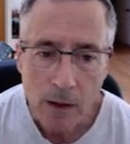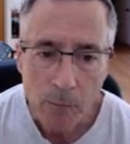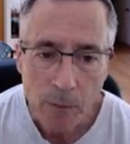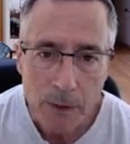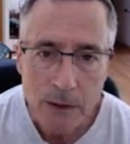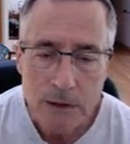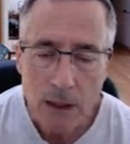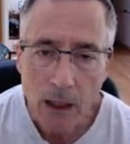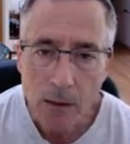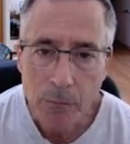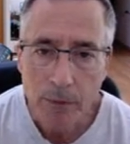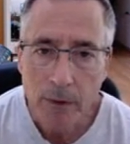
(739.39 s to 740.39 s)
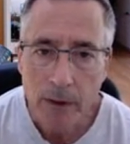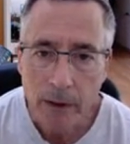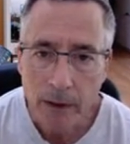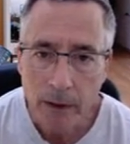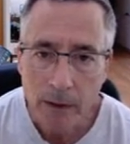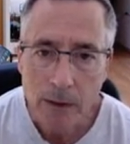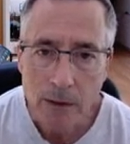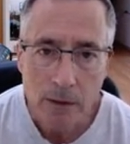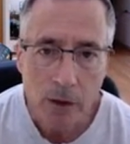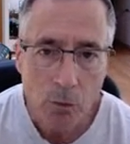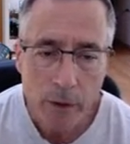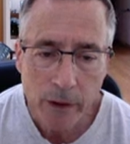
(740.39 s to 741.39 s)
I'm a piece up, and
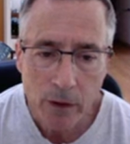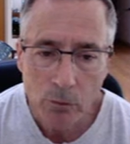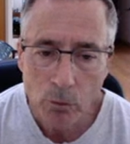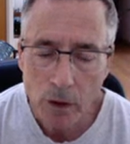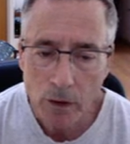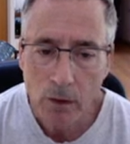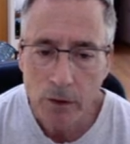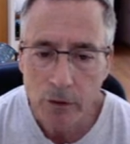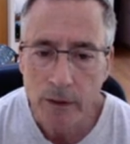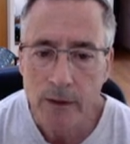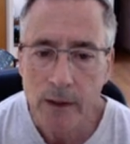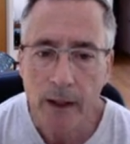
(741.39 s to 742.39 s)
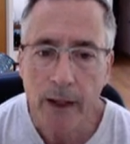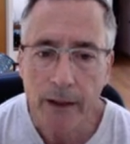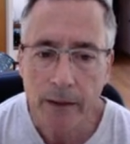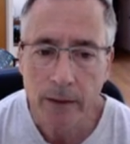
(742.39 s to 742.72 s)
the queen and rook are under attack.